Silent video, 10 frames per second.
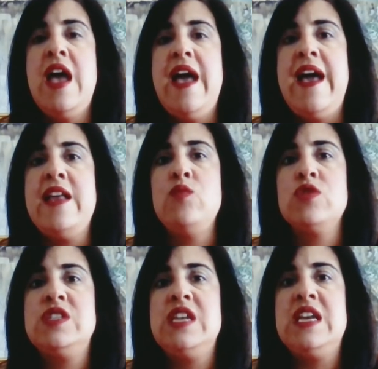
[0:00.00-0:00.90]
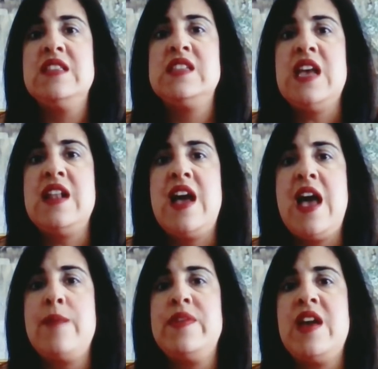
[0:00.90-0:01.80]
And we're seeing this ha not
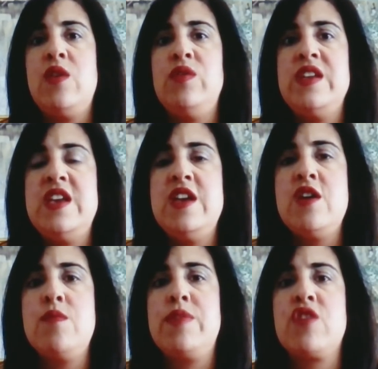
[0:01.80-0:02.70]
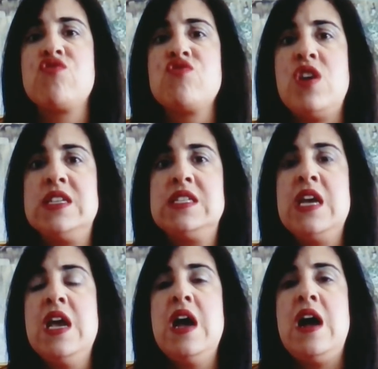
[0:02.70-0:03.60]
happen not only here, but
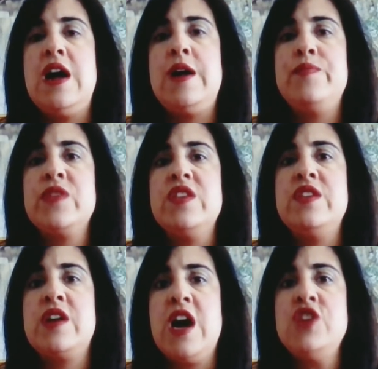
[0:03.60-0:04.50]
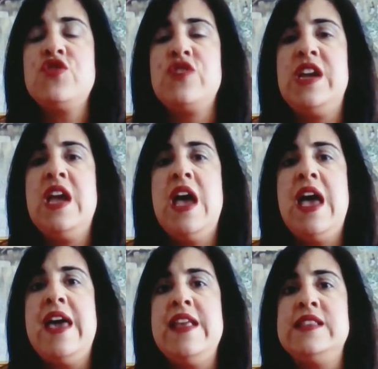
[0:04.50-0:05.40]
across um, the country,
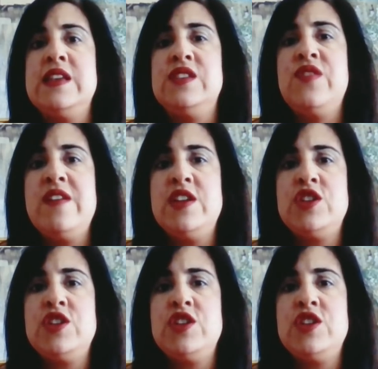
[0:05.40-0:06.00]
and it's, it's very